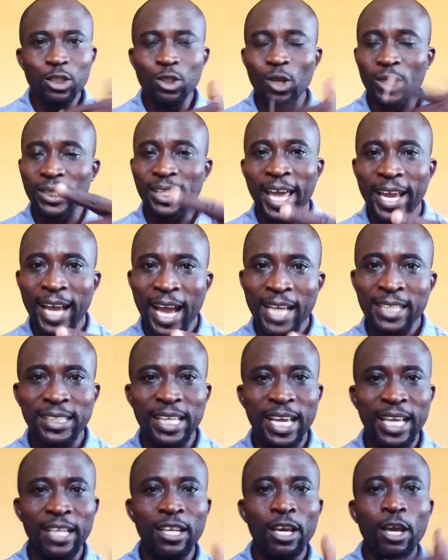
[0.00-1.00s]
Just like I
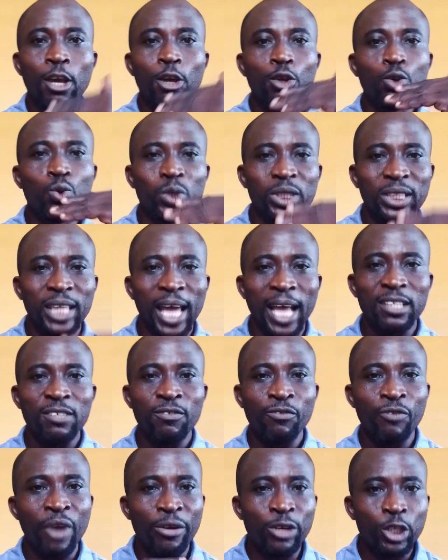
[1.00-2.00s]
said, you
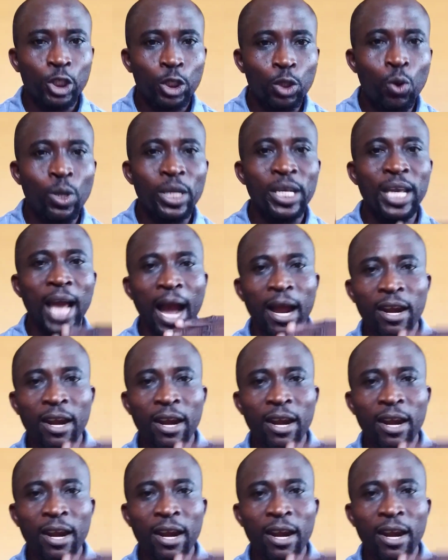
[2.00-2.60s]
start very slowly